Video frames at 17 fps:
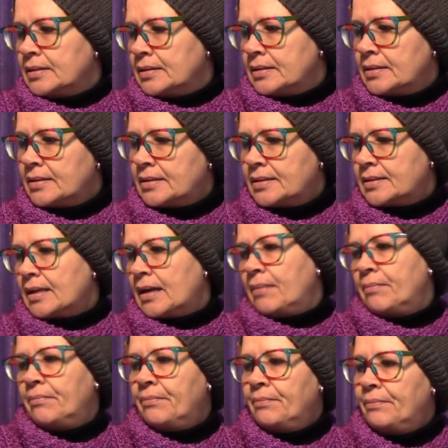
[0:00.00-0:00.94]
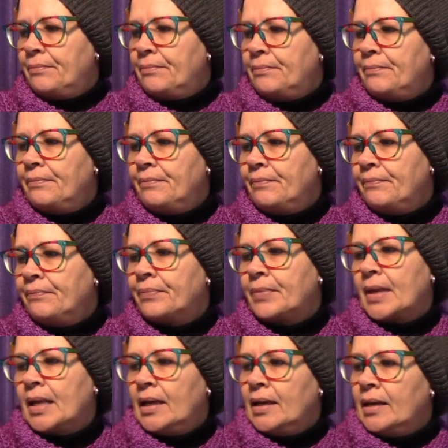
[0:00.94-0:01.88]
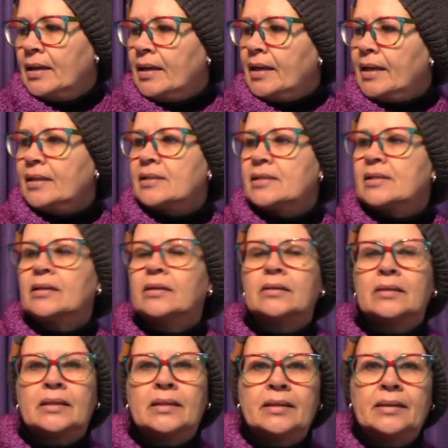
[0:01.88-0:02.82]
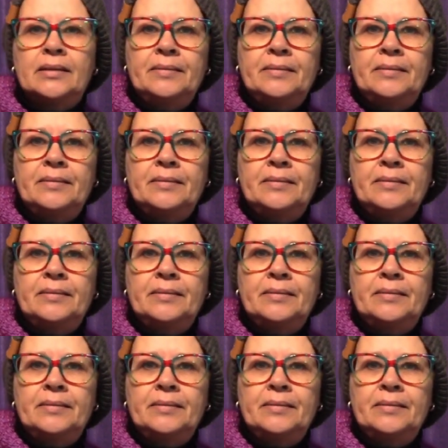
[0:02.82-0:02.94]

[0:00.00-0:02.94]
some kit silk